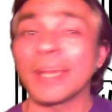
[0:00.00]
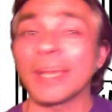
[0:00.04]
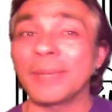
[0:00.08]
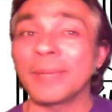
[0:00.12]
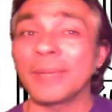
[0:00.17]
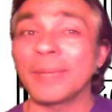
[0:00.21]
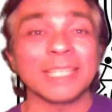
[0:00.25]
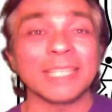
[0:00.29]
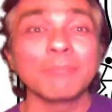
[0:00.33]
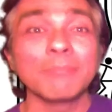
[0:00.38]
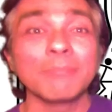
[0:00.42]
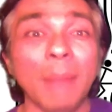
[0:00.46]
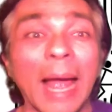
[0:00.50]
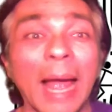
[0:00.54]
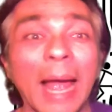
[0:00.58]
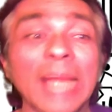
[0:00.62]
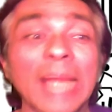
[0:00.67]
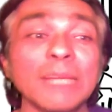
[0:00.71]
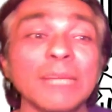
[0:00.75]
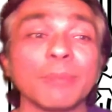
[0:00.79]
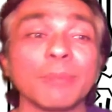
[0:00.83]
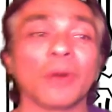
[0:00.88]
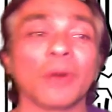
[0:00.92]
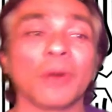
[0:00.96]
I mean, it's
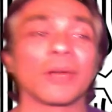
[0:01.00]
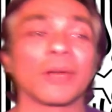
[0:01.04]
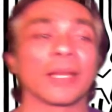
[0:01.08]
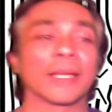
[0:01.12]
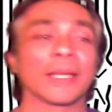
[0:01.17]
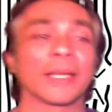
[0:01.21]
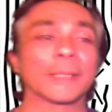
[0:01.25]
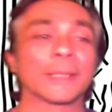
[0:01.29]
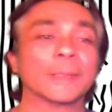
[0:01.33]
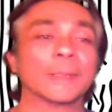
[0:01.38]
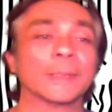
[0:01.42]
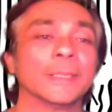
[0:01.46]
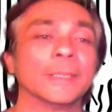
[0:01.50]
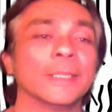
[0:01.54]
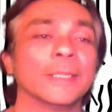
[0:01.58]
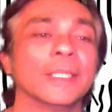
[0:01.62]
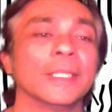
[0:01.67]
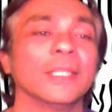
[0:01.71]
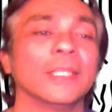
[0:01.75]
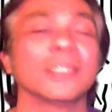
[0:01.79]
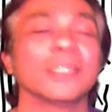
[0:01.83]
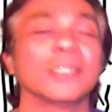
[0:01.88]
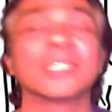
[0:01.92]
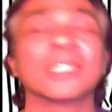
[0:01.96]
mind-boggling.
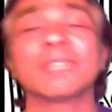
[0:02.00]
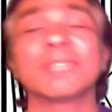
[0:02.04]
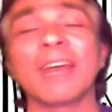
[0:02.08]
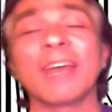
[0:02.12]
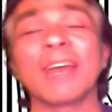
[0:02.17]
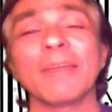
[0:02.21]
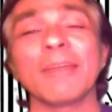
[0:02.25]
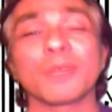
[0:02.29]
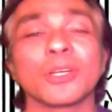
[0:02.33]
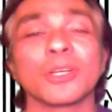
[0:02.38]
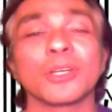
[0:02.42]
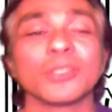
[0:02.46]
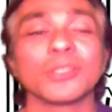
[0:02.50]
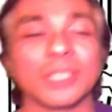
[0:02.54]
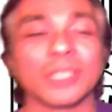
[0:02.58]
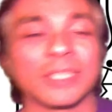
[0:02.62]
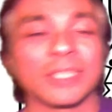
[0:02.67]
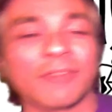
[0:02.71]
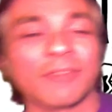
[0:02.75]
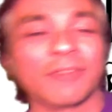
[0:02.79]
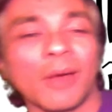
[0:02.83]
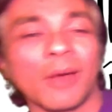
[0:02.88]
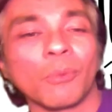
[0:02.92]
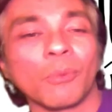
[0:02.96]
The developed countries
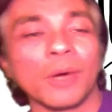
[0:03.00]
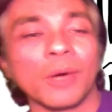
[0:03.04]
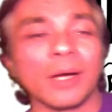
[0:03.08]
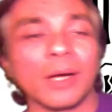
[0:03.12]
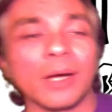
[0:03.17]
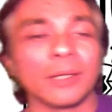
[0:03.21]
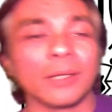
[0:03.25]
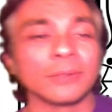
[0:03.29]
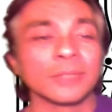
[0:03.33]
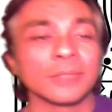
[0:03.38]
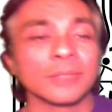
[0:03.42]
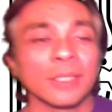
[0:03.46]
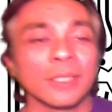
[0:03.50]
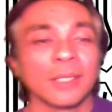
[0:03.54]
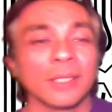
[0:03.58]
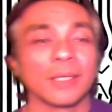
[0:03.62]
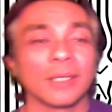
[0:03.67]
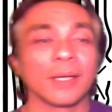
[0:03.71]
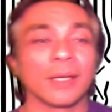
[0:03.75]
of our world